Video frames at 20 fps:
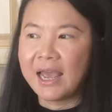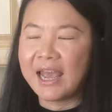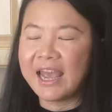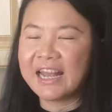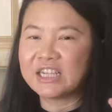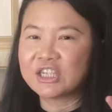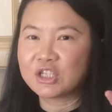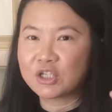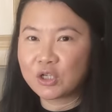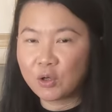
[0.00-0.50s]

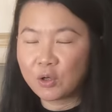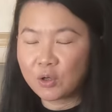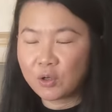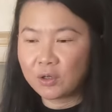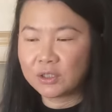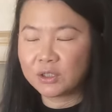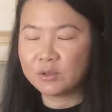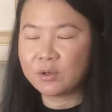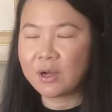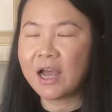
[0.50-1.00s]
It's so
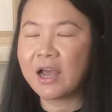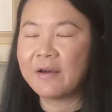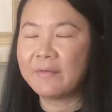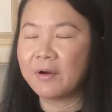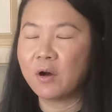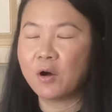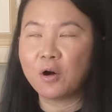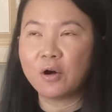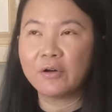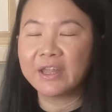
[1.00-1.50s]
good. Do I have uh,
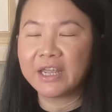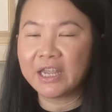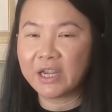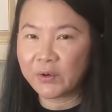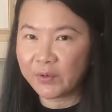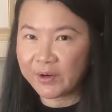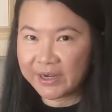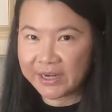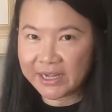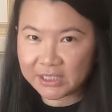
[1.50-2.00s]
all the
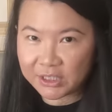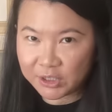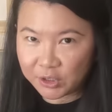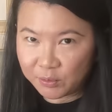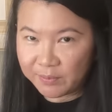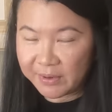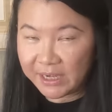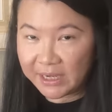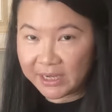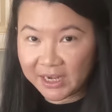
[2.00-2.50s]
ingredients to
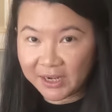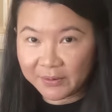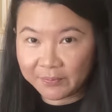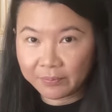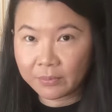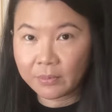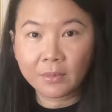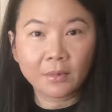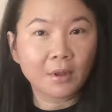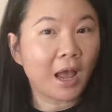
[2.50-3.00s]
make it?
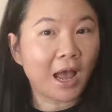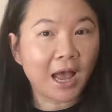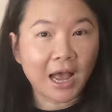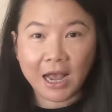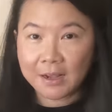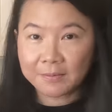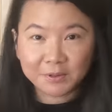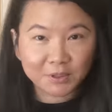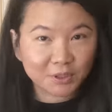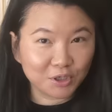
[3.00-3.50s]

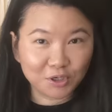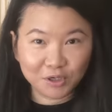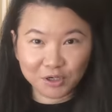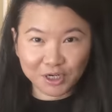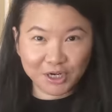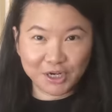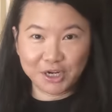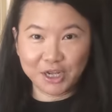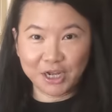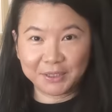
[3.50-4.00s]

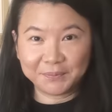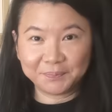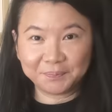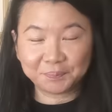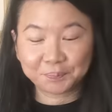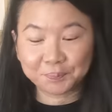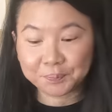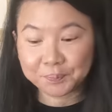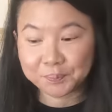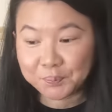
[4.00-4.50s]
Absolutely not.
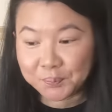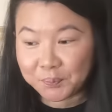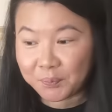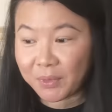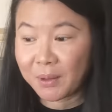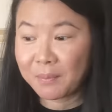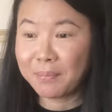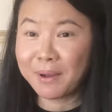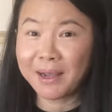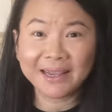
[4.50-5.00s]

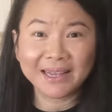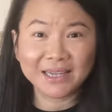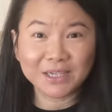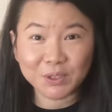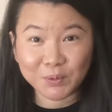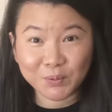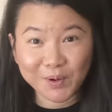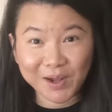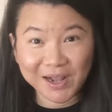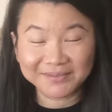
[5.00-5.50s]
But guess
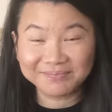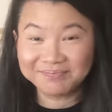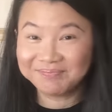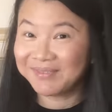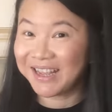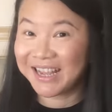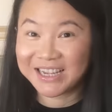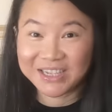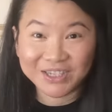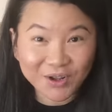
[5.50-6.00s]
what?
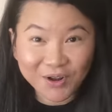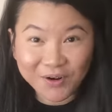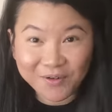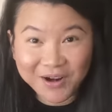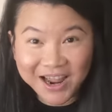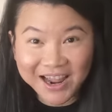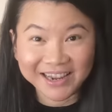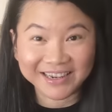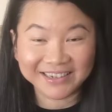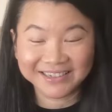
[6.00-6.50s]
It's all
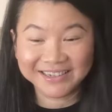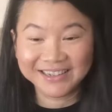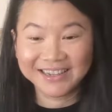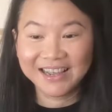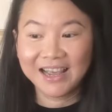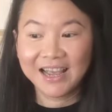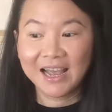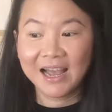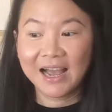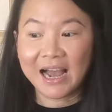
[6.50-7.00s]
right.
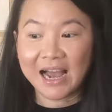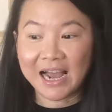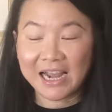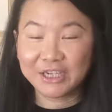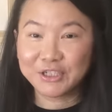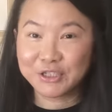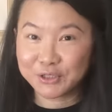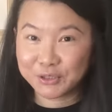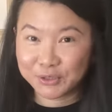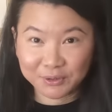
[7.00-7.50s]
I
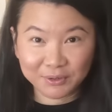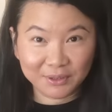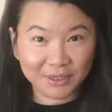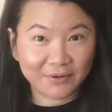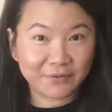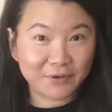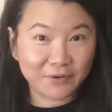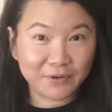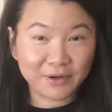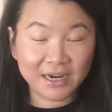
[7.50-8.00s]
choose to live
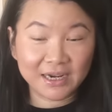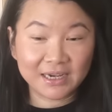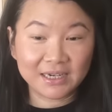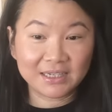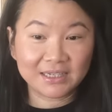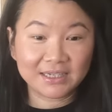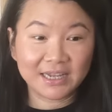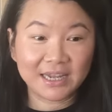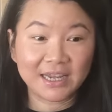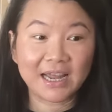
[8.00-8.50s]
in United
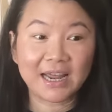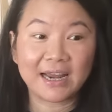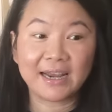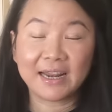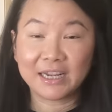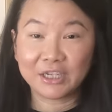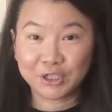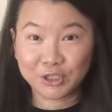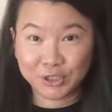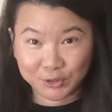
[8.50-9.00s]
States and
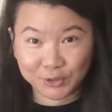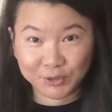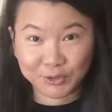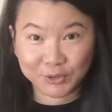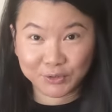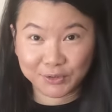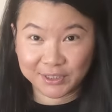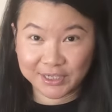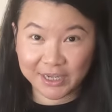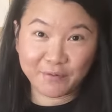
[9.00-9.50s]
I choose to
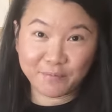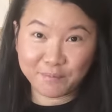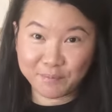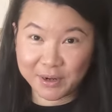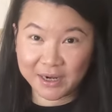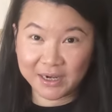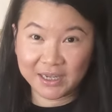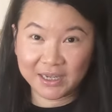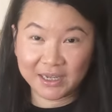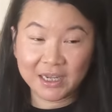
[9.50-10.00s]
save
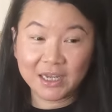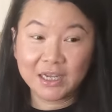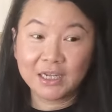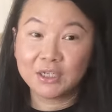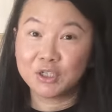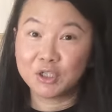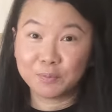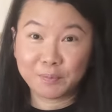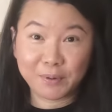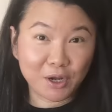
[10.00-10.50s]
money
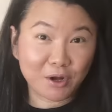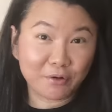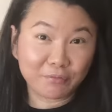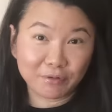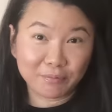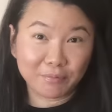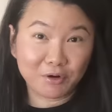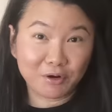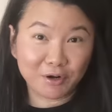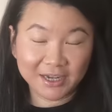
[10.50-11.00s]
to pay off the
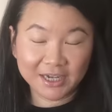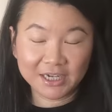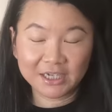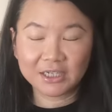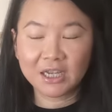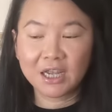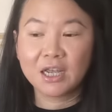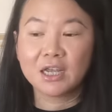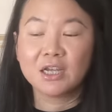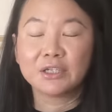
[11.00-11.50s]
mortgage.
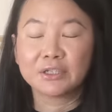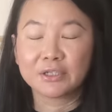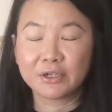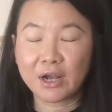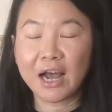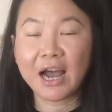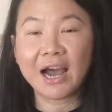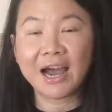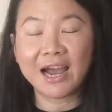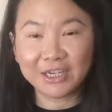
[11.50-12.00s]
So
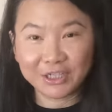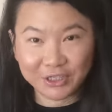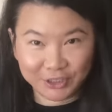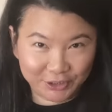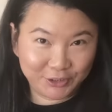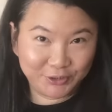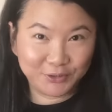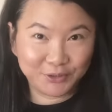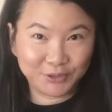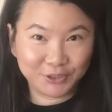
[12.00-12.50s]
I
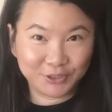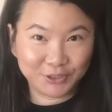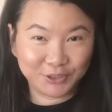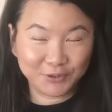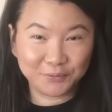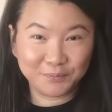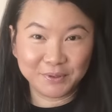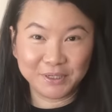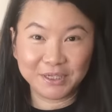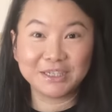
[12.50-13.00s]
choose
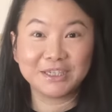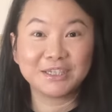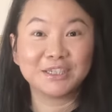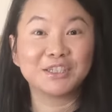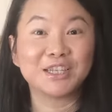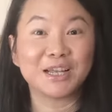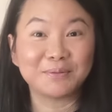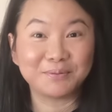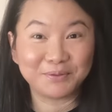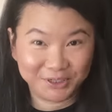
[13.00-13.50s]
to be
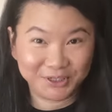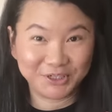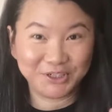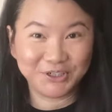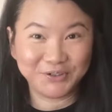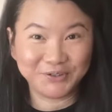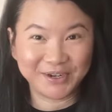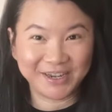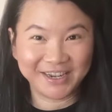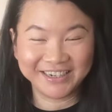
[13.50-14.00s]

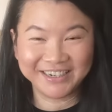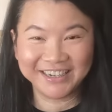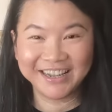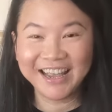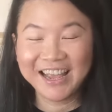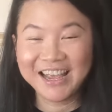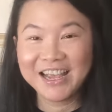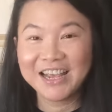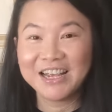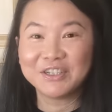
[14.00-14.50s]
substituting.
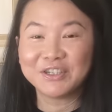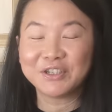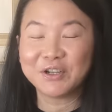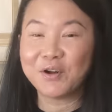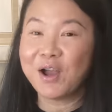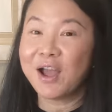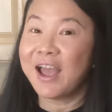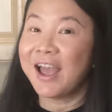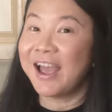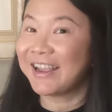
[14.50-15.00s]
So
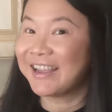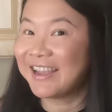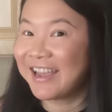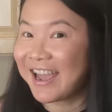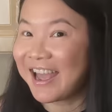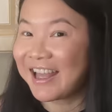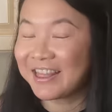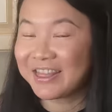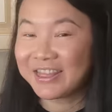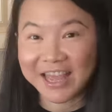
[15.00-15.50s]

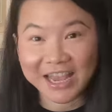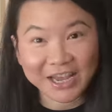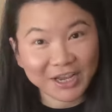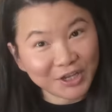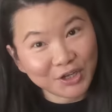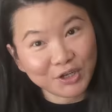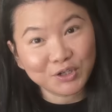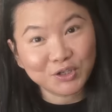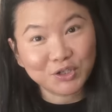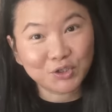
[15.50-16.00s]
again, thank
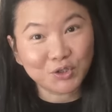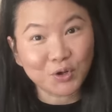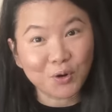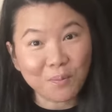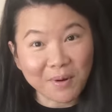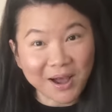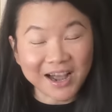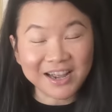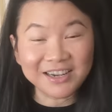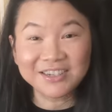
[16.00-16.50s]
you so
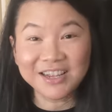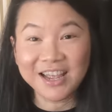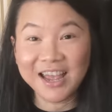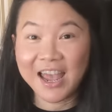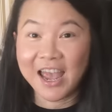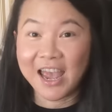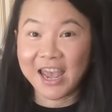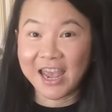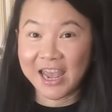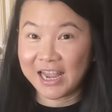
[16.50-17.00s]
much.
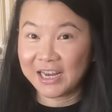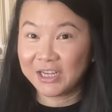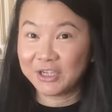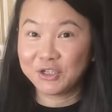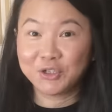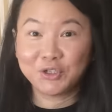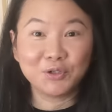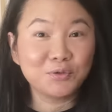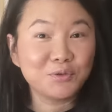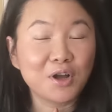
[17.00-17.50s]
And
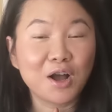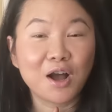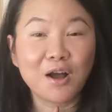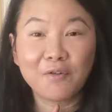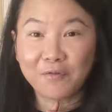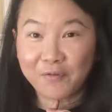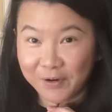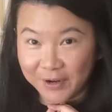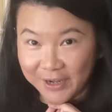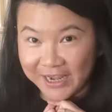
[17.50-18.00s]
do not
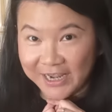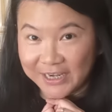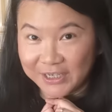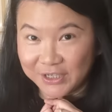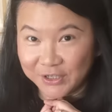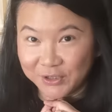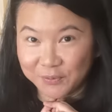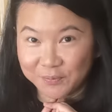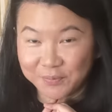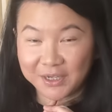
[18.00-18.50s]
forget
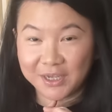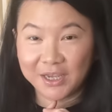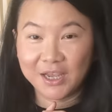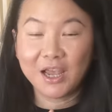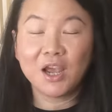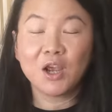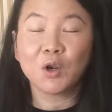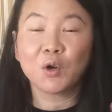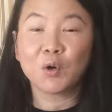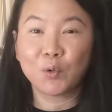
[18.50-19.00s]
to be
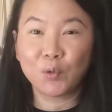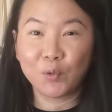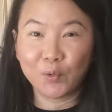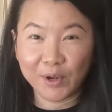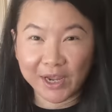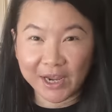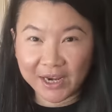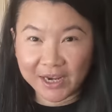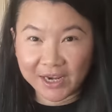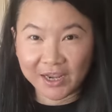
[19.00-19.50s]

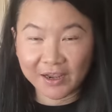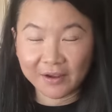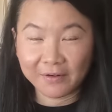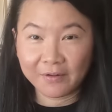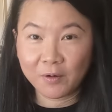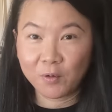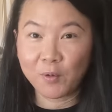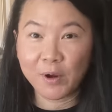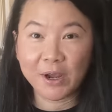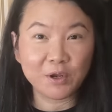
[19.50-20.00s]
creative
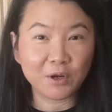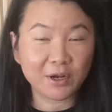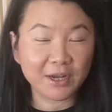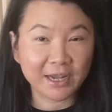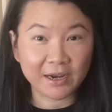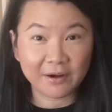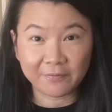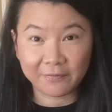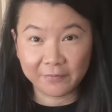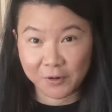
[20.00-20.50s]
where you
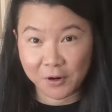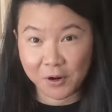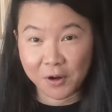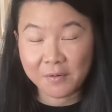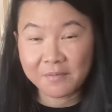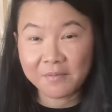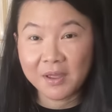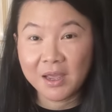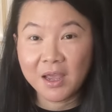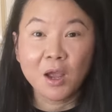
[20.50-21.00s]
come
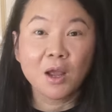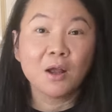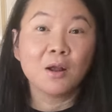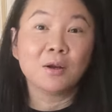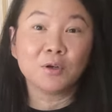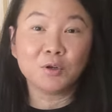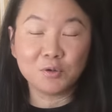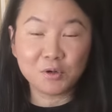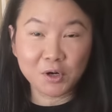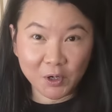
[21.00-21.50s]
from
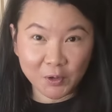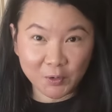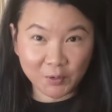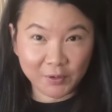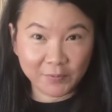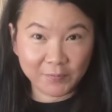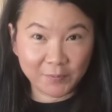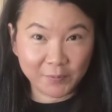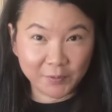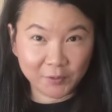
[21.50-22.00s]
do not
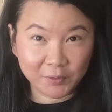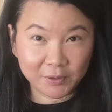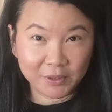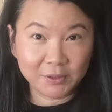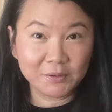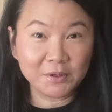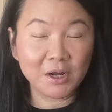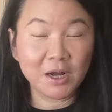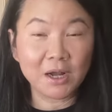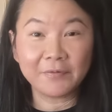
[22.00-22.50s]

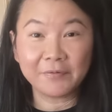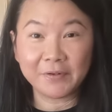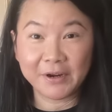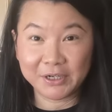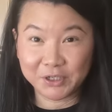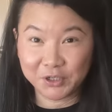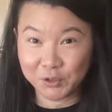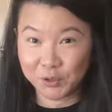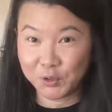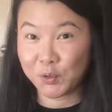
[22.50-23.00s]
do not
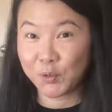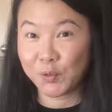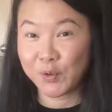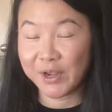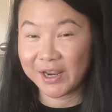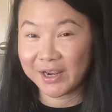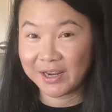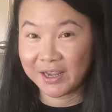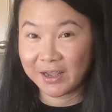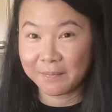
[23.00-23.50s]
afraid to
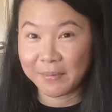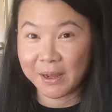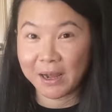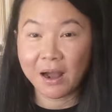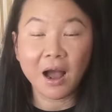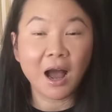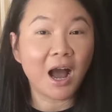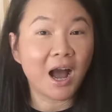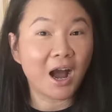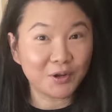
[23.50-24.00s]
create it about
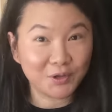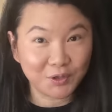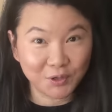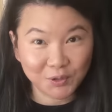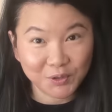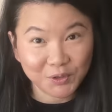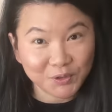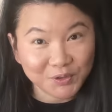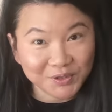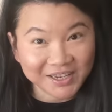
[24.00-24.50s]
how you're
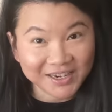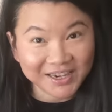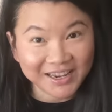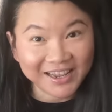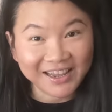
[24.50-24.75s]
using